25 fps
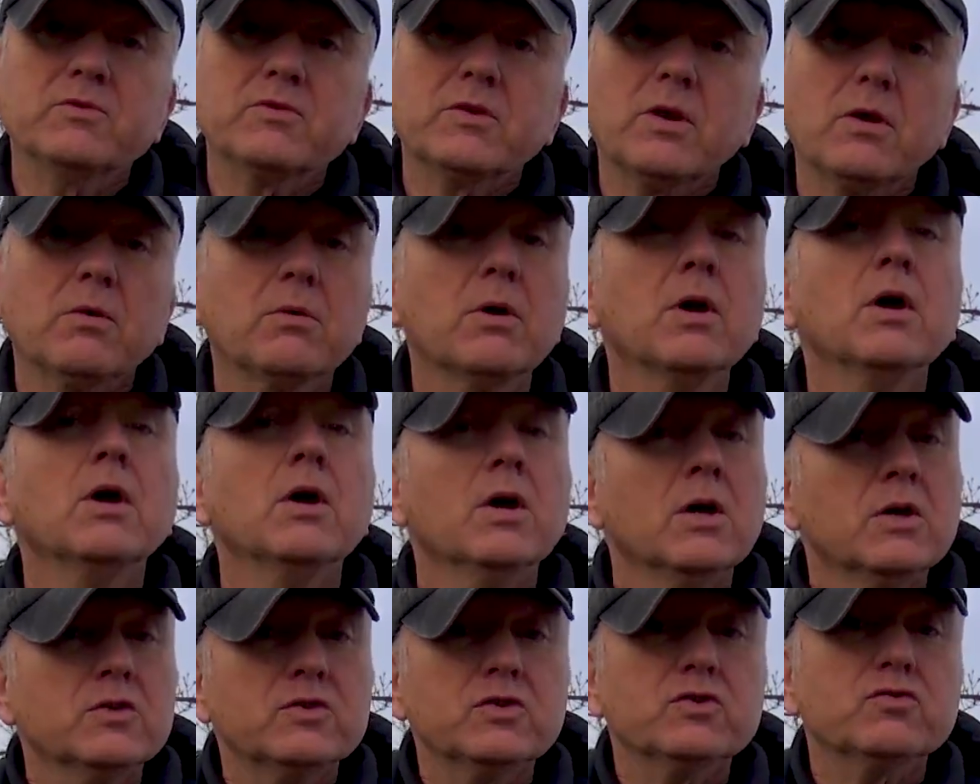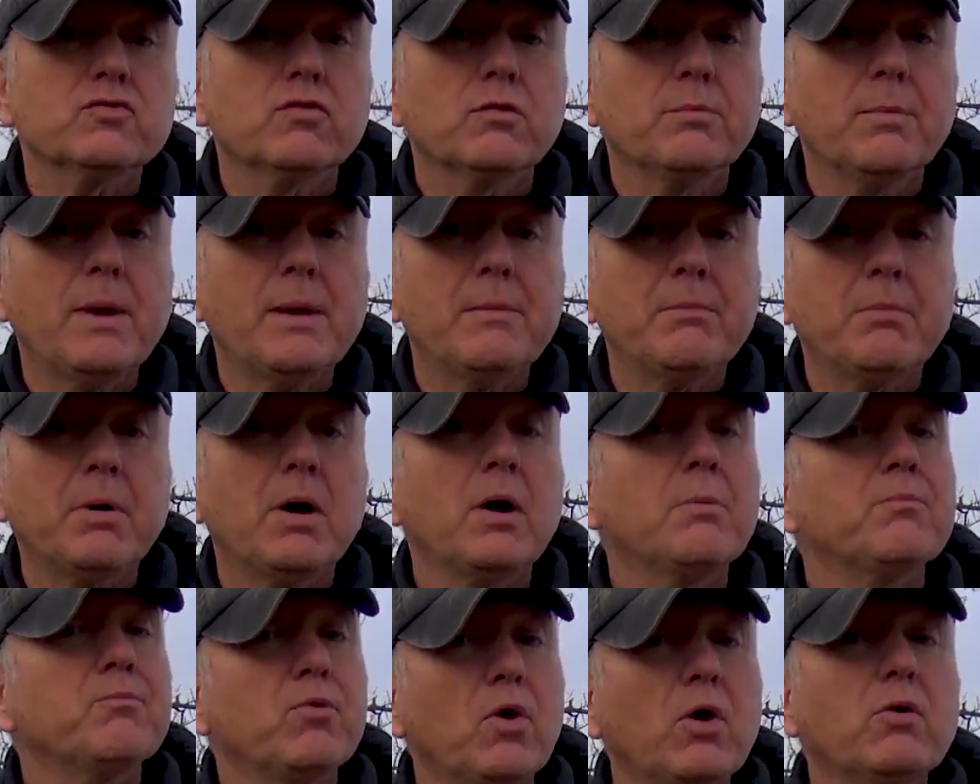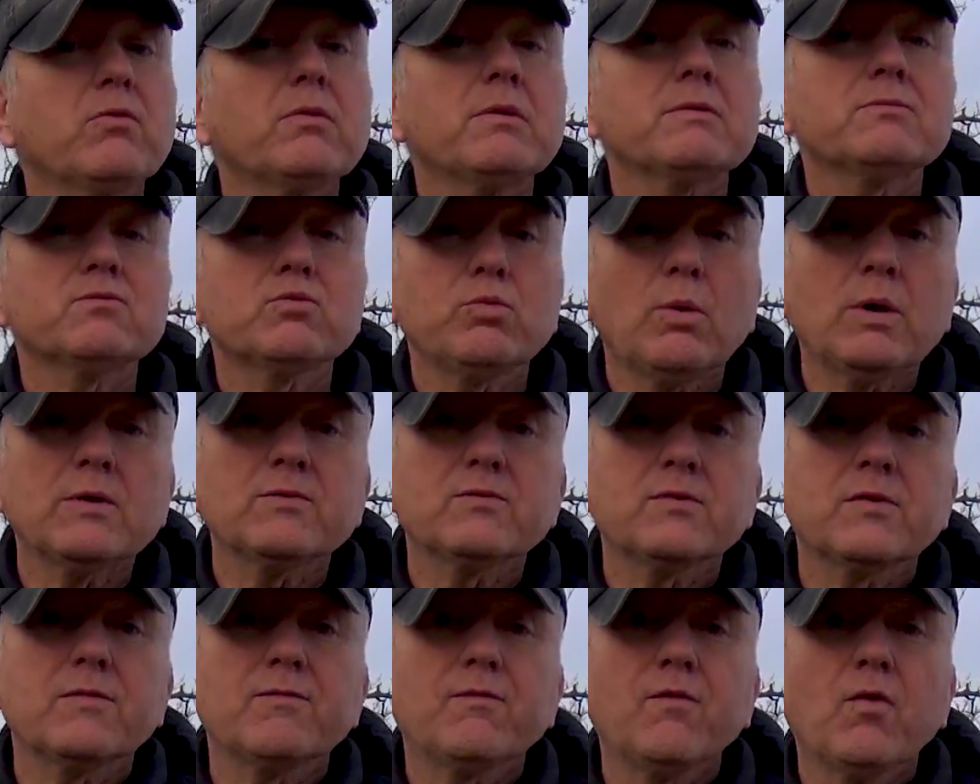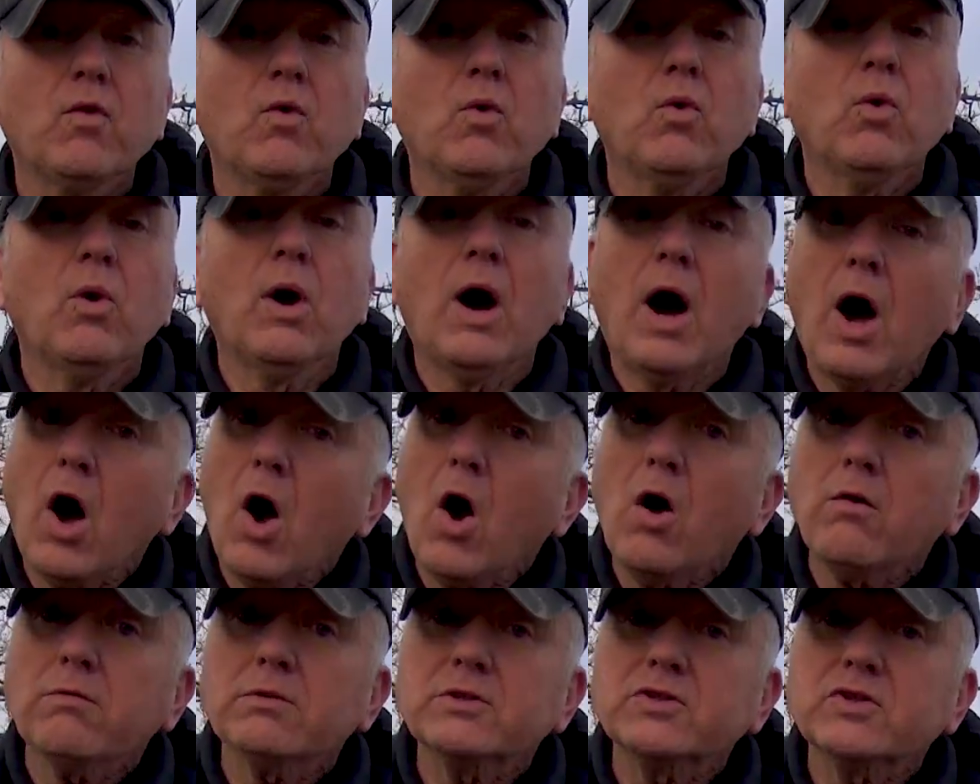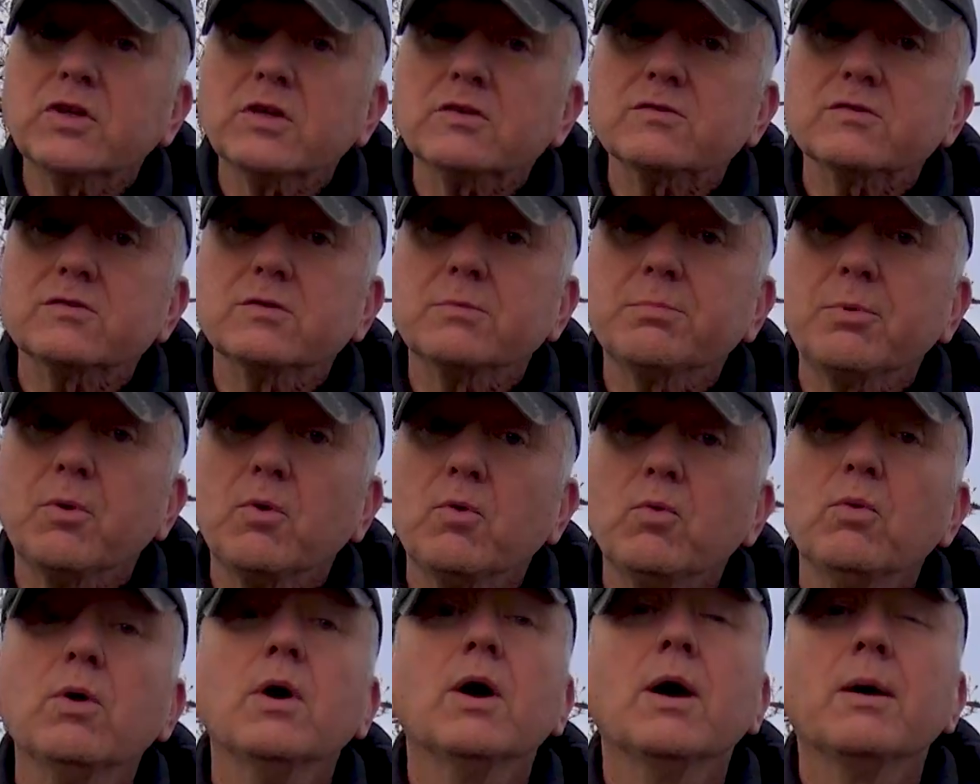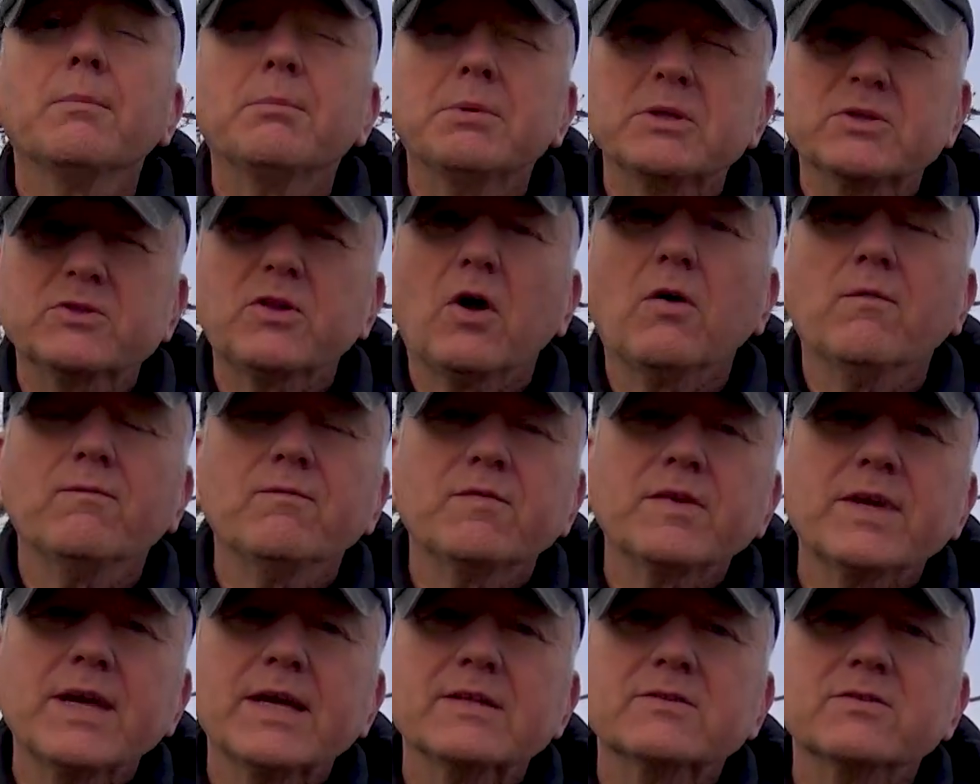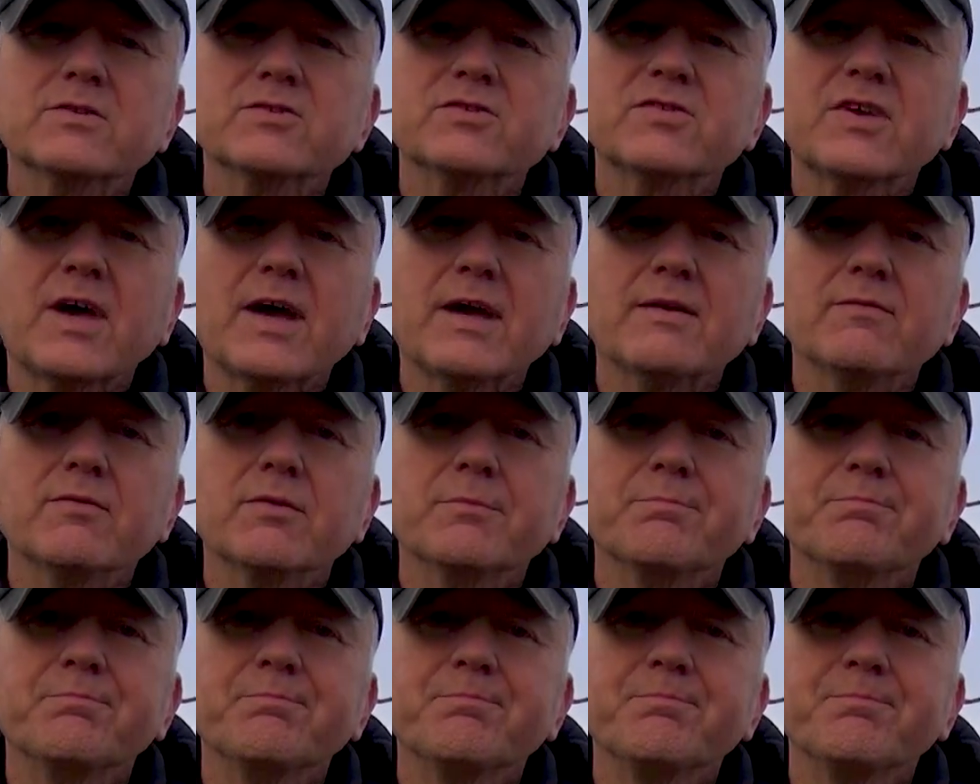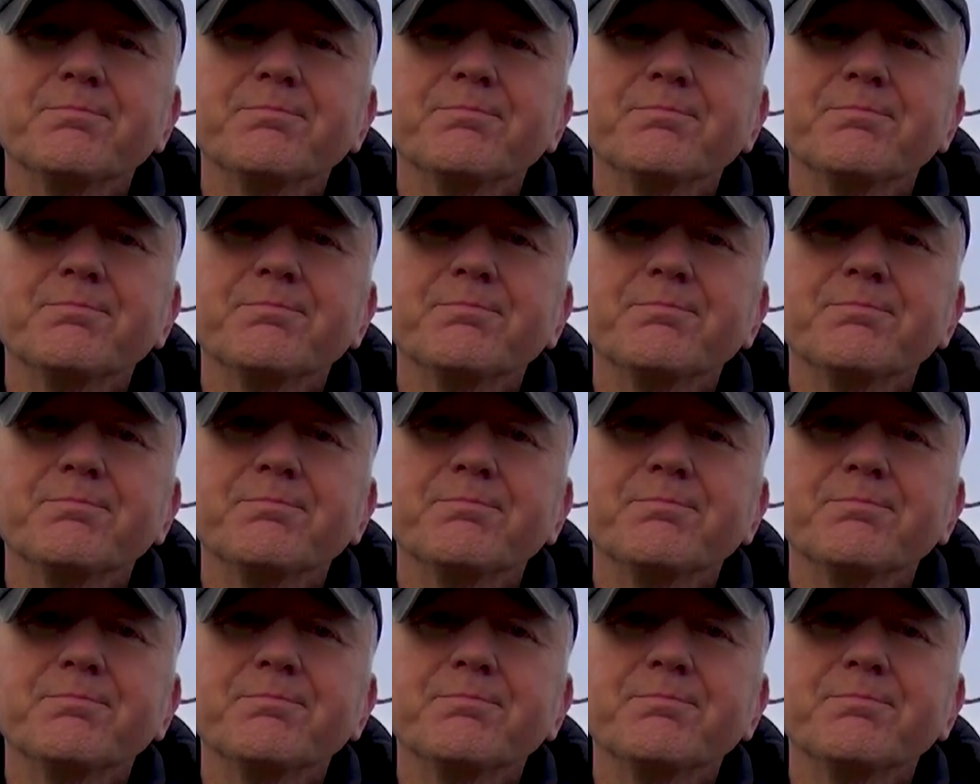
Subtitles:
So just remember, programs 1 to 4 are adjustable, but don't forget to save them.